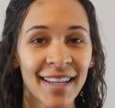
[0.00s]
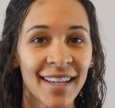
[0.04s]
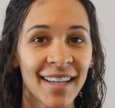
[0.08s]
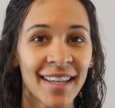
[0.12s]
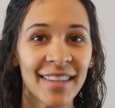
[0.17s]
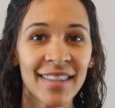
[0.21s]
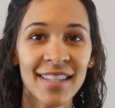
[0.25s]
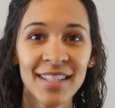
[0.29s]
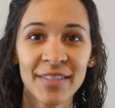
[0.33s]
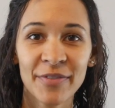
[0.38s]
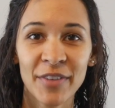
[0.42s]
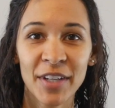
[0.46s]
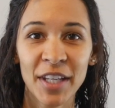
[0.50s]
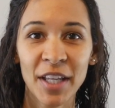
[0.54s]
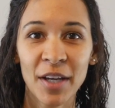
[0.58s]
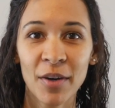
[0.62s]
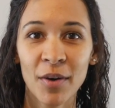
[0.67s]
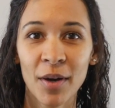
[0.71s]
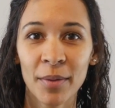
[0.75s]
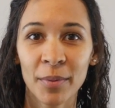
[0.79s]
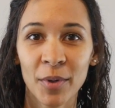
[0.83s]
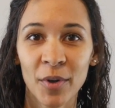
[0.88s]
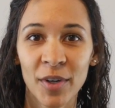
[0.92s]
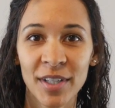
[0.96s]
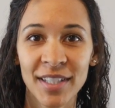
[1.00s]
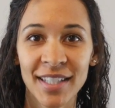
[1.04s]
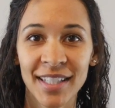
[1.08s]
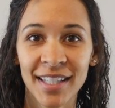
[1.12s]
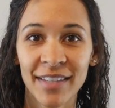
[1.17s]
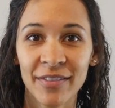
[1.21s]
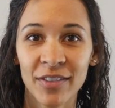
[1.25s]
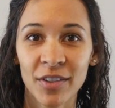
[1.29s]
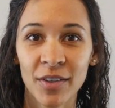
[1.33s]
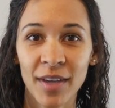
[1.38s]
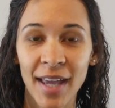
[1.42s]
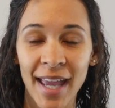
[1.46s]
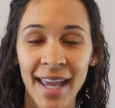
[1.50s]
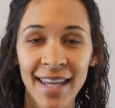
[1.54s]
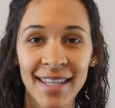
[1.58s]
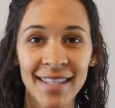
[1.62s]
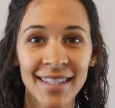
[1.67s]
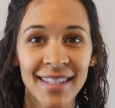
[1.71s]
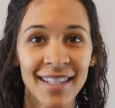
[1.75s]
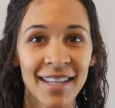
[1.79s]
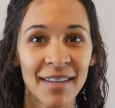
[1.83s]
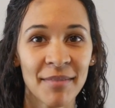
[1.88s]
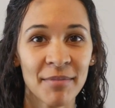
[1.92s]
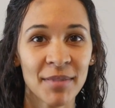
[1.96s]
In this video, I'm going to give you
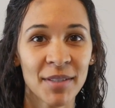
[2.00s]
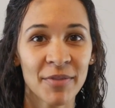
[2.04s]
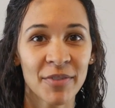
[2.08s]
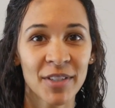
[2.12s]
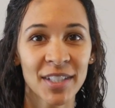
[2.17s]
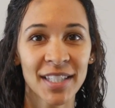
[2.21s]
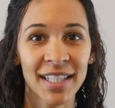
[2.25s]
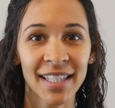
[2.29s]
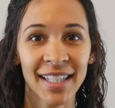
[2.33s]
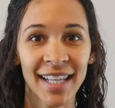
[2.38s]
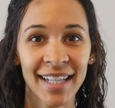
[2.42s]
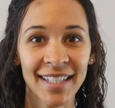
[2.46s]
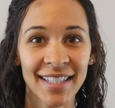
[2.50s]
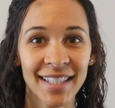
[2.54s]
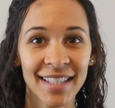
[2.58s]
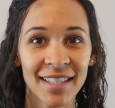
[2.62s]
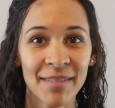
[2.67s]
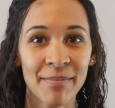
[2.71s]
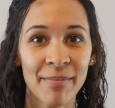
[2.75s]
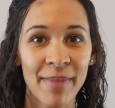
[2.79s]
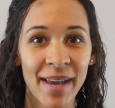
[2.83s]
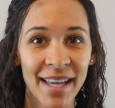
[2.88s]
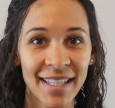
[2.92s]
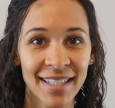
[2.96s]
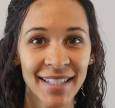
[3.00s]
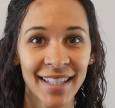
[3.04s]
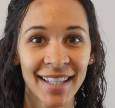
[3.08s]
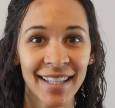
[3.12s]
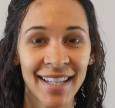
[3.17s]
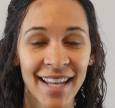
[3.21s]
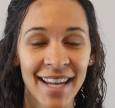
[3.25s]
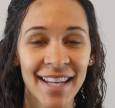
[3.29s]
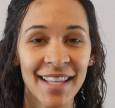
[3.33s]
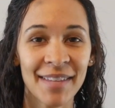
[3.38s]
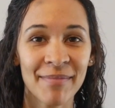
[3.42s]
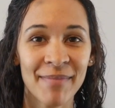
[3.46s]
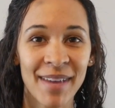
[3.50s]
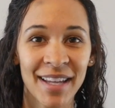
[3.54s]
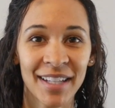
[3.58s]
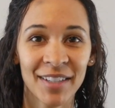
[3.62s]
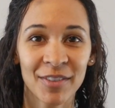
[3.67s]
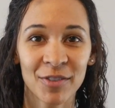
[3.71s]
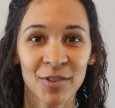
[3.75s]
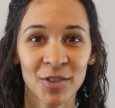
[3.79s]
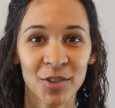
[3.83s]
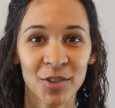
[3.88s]
8 tips for selecting the best Canadian medical